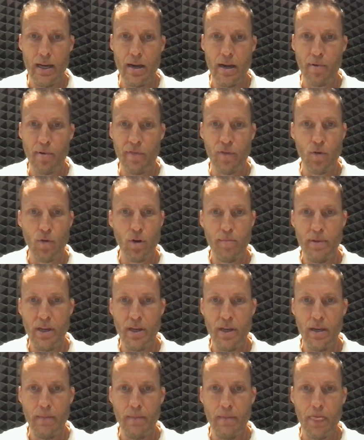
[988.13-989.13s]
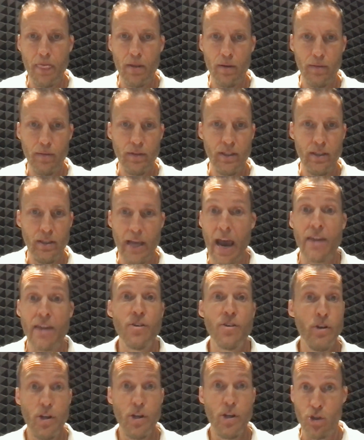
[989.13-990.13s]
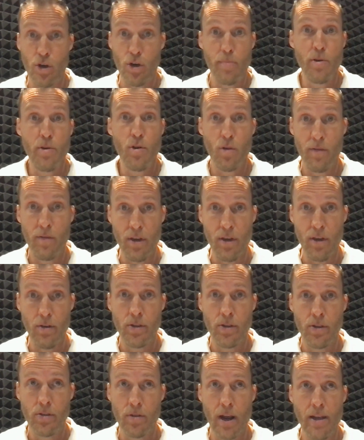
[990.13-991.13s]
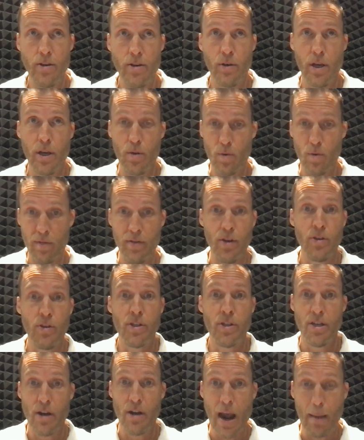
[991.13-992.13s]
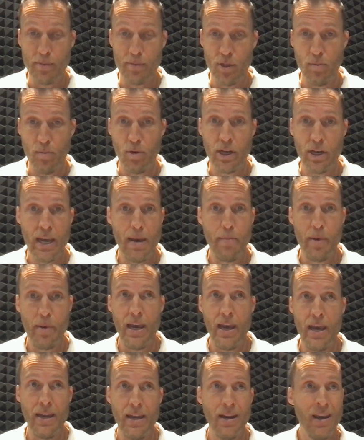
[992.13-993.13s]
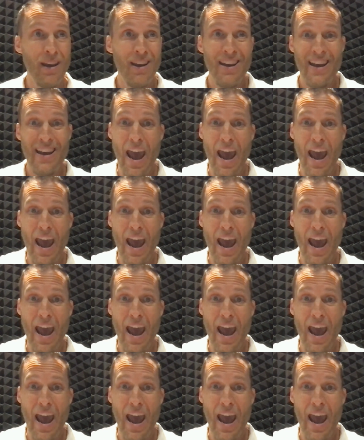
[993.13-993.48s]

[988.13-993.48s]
Number 4 would be gather and distribute reviews, right? You'll get reviews on your AppSumo campaign.